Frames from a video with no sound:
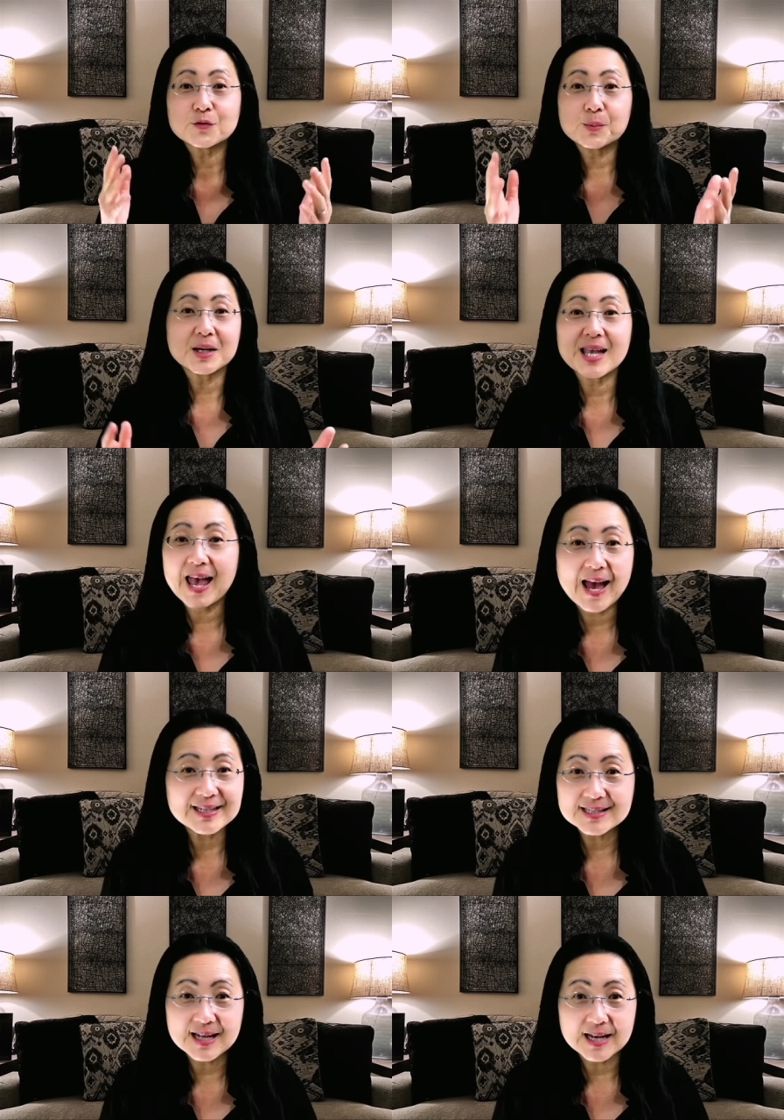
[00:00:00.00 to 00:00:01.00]
from a can
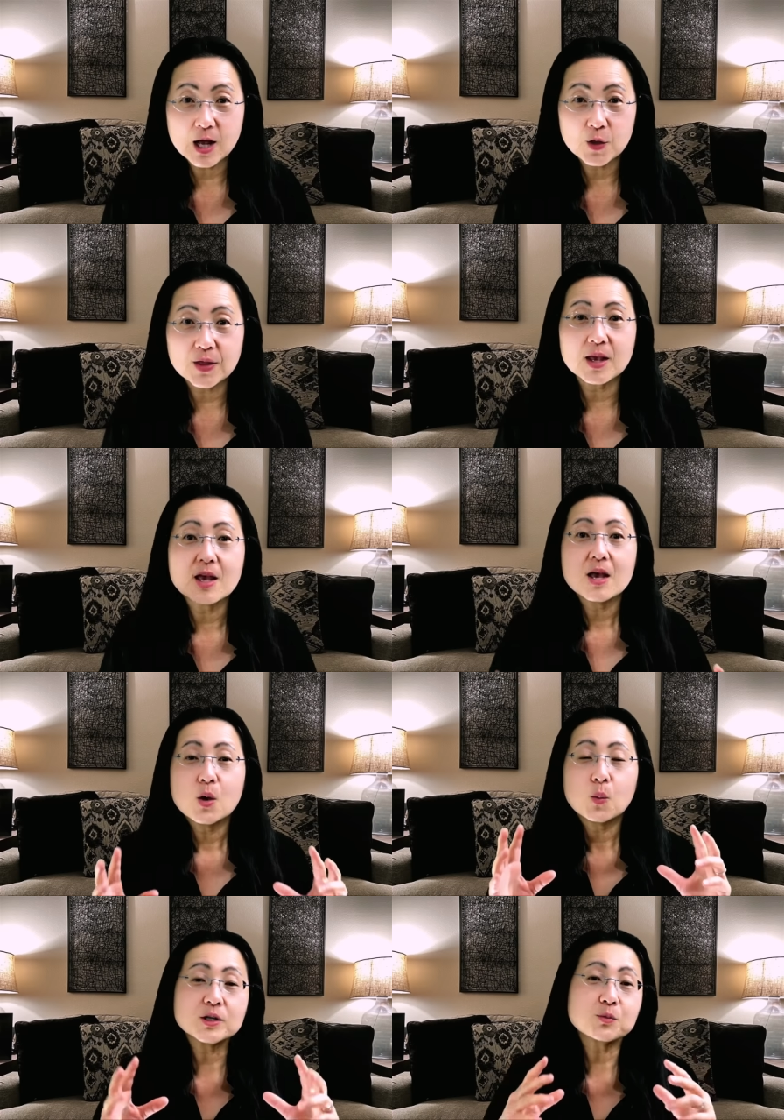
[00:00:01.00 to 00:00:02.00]
is not healthy.
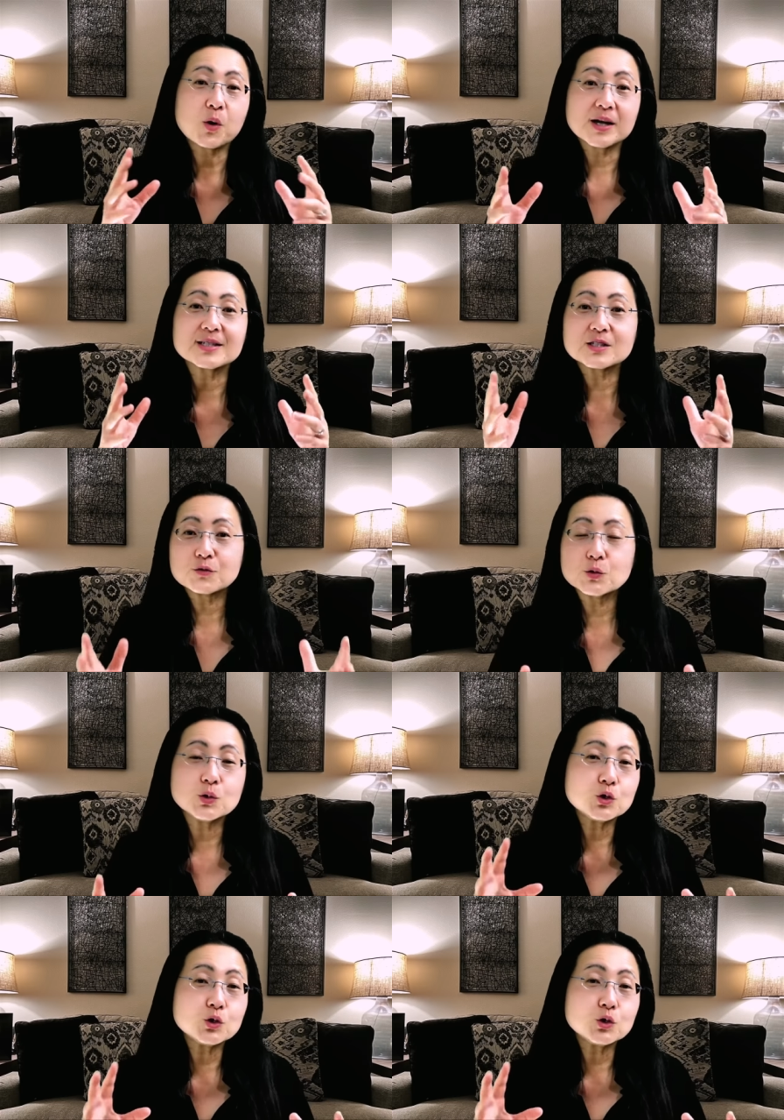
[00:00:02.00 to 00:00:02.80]
When you process food,